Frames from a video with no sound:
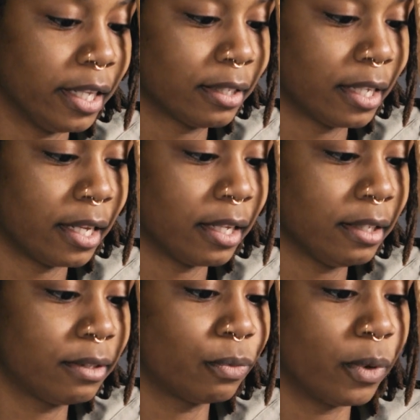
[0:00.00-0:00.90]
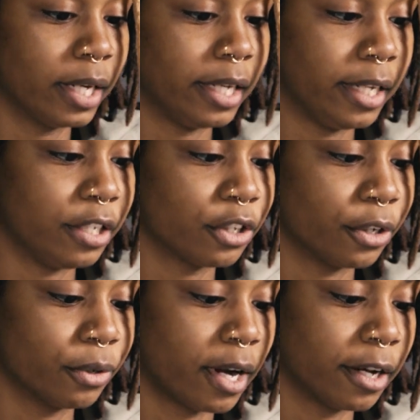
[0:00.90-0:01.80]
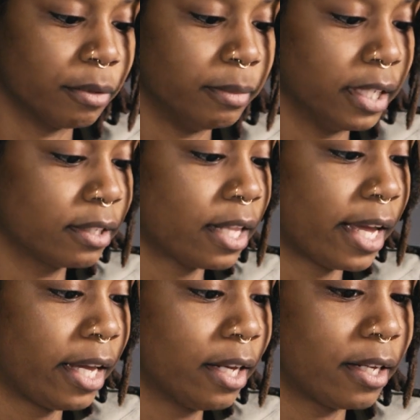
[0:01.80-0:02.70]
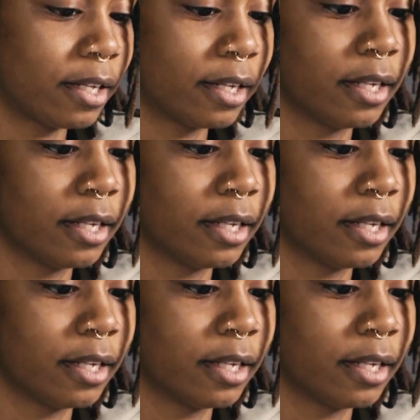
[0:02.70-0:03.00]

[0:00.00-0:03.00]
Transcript: this is what an internal condom looks like.